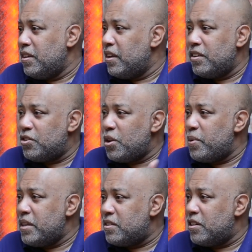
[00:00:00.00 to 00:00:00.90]
It's so
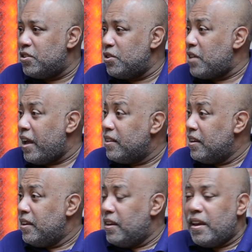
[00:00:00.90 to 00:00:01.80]
yes. easy to do that.
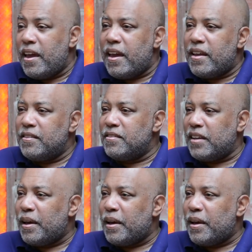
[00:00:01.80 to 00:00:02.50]
And